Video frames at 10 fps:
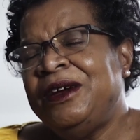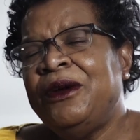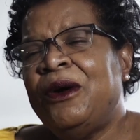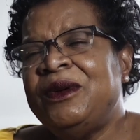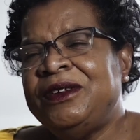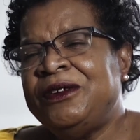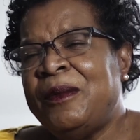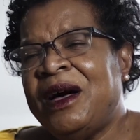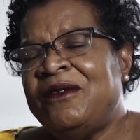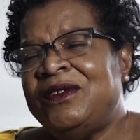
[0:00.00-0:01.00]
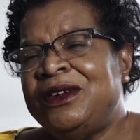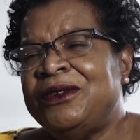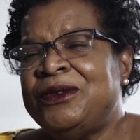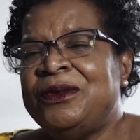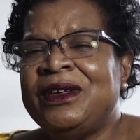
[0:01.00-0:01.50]
You always hear about
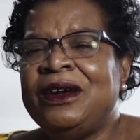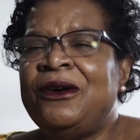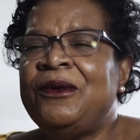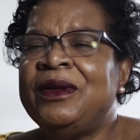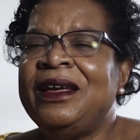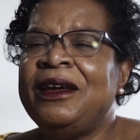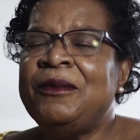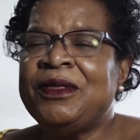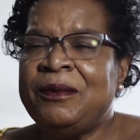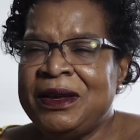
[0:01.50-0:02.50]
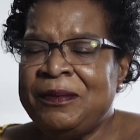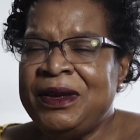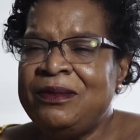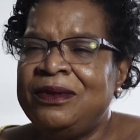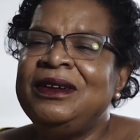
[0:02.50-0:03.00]
funders who say, oh, and they help the big
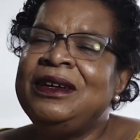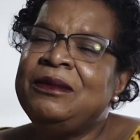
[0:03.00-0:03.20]
people,